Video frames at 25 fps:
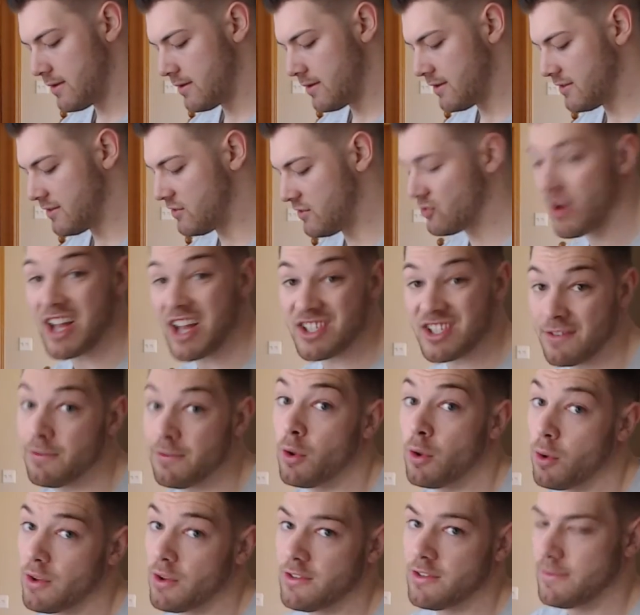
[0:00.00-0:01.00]
scratch your
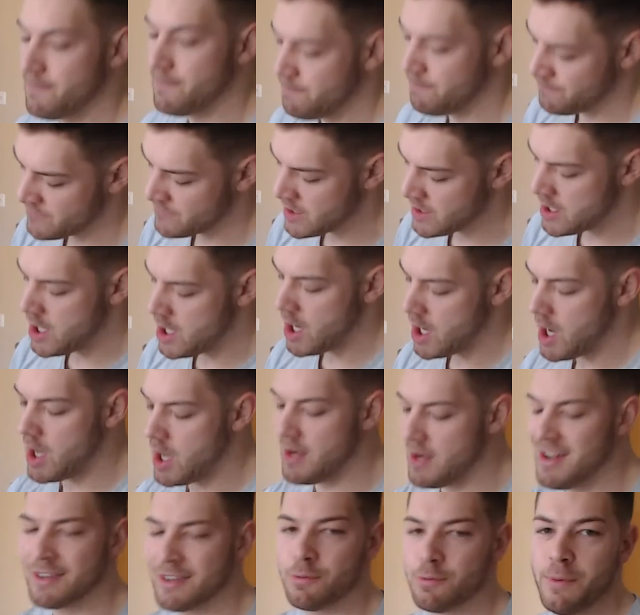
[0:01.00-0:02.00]
floors.
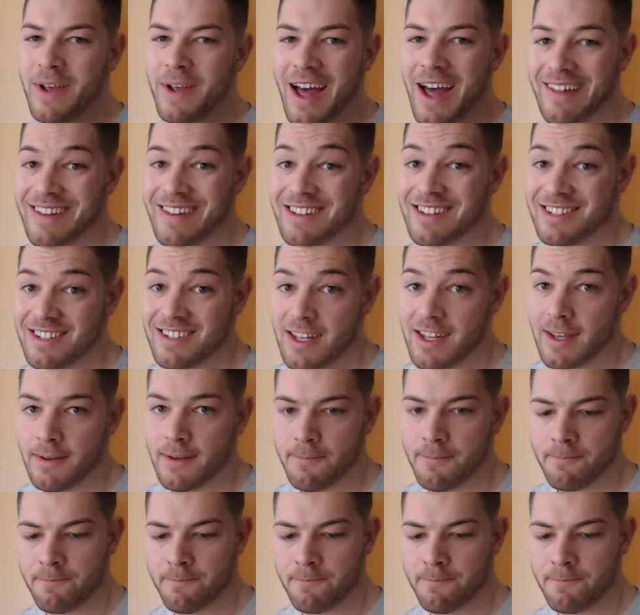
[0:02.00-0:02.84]
Next we got this thing.